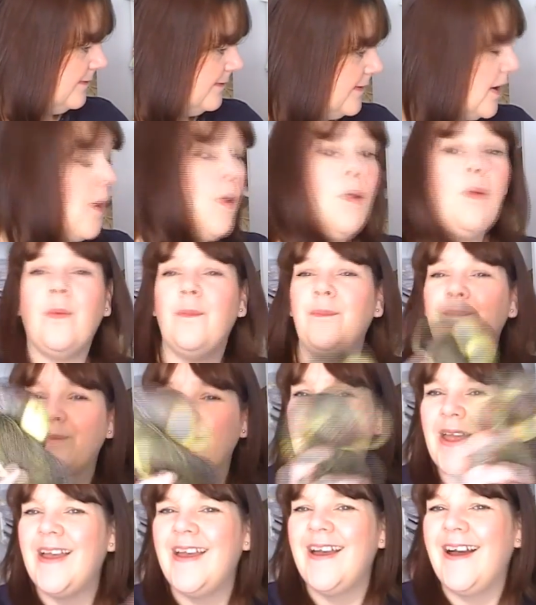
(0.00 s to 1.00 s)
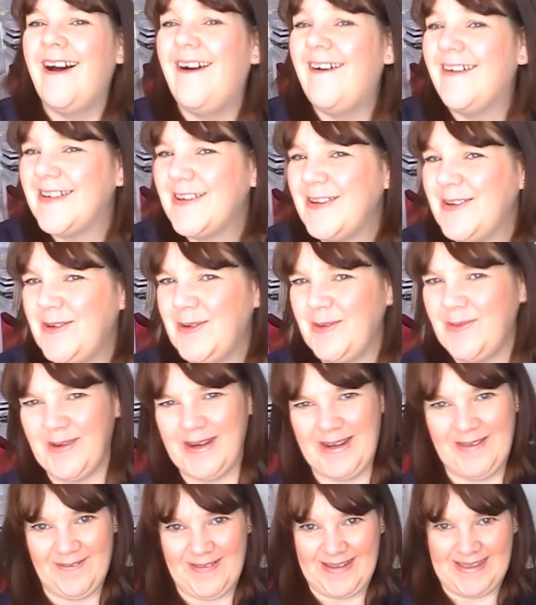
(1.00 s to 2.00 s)
Oh, I do know what
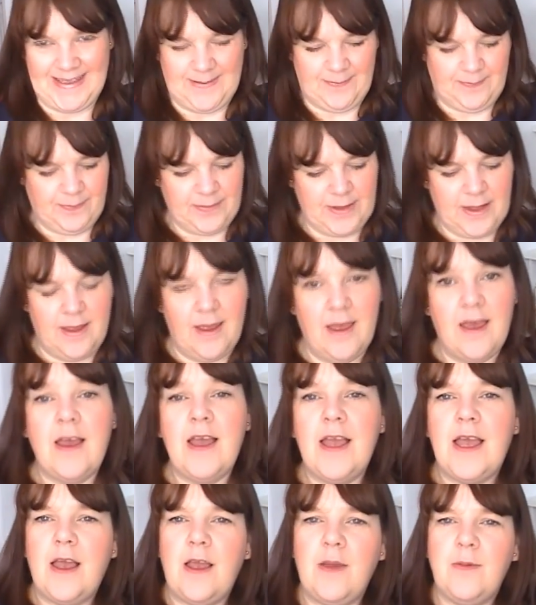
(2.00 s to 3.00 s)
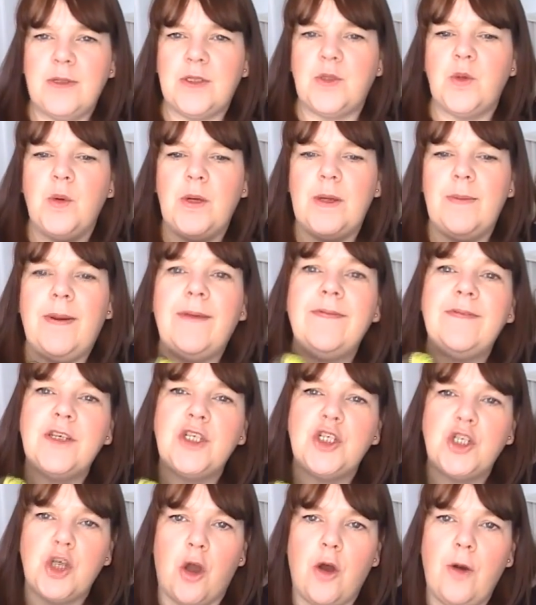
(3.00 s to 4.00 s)
it was. It was talking about the
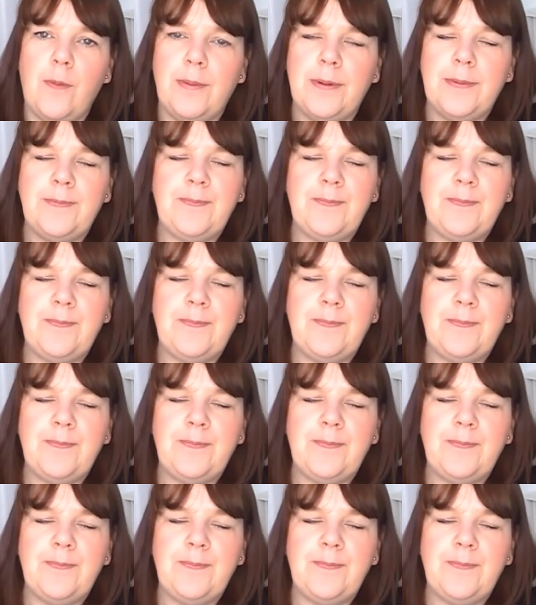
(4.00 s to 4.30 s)
shop,